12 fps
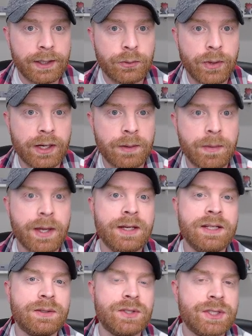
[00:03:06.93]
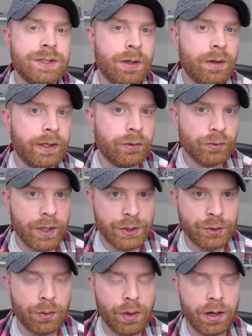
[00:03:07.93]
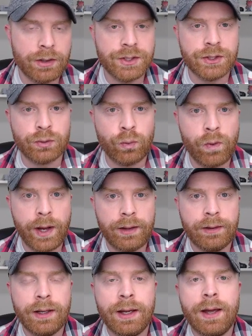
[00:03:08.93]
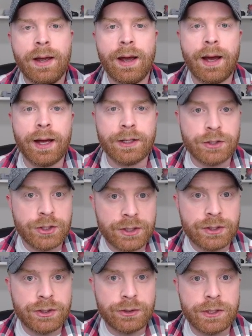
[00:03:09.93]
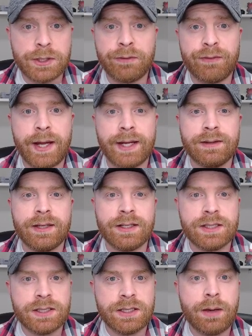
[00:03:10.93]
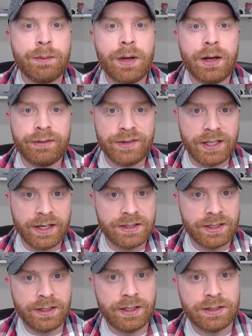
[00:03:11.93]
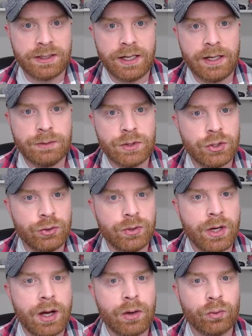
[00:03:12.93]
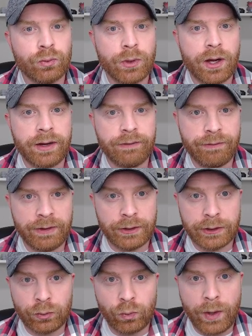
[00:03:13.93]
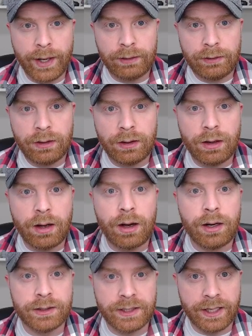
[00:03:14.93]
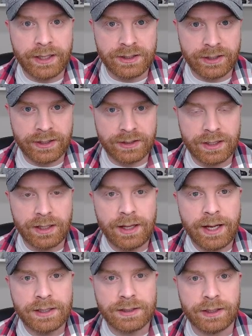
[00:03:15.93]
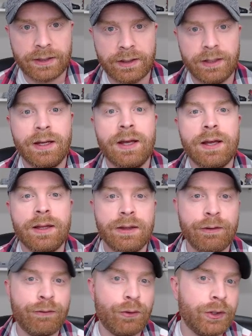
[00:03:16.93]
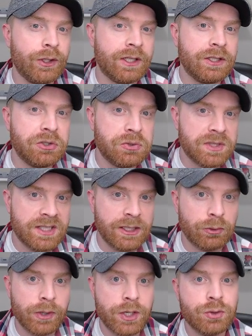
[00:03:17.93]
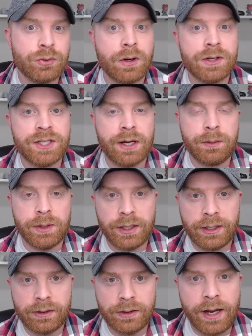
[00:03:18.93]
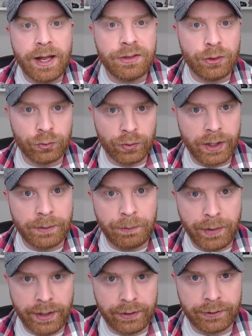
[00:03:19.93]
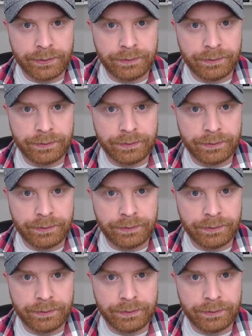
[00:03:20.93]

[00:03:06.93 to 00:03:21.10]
recommend installing RetroArch as well, just due to the fact that some of the SNES games do not run very well on the SNES Classic. Therefore, you can use the RetroArch emulator and they'll run better.